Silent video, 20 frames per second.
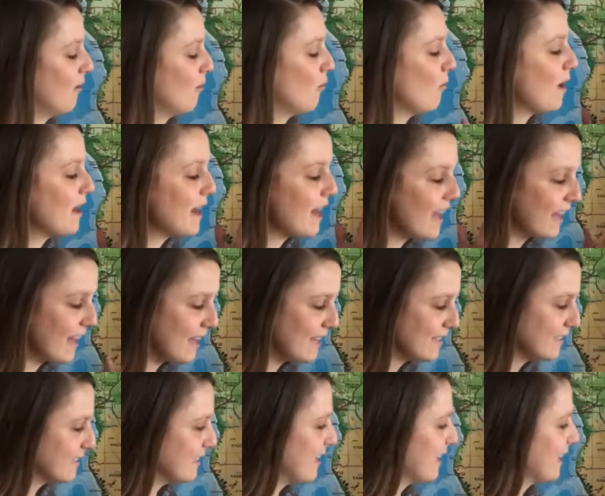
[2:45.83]
When I
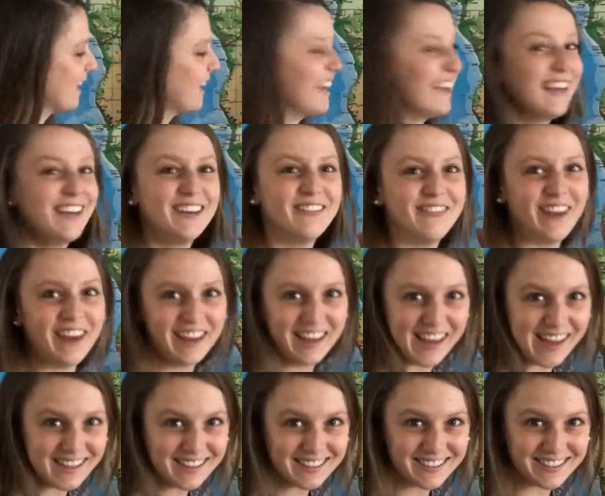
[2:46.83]
get sick, if I
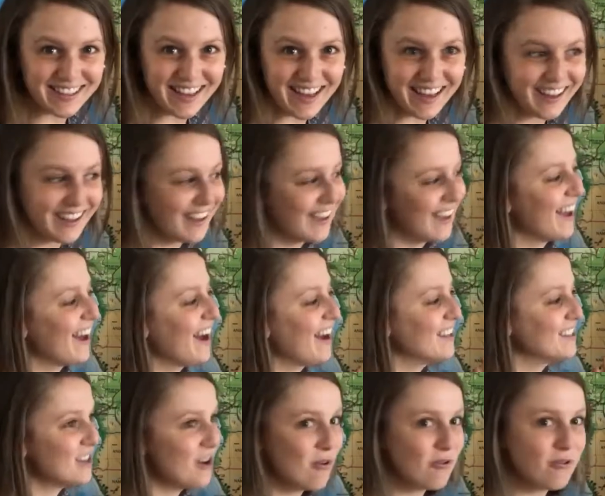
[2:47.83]
get sick,
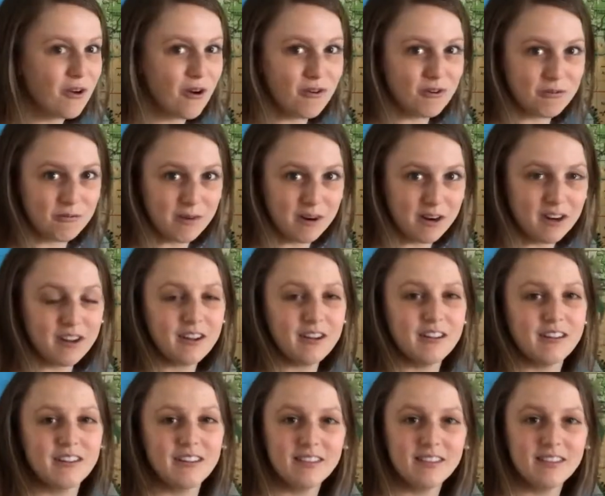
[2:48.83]
I don't go to work.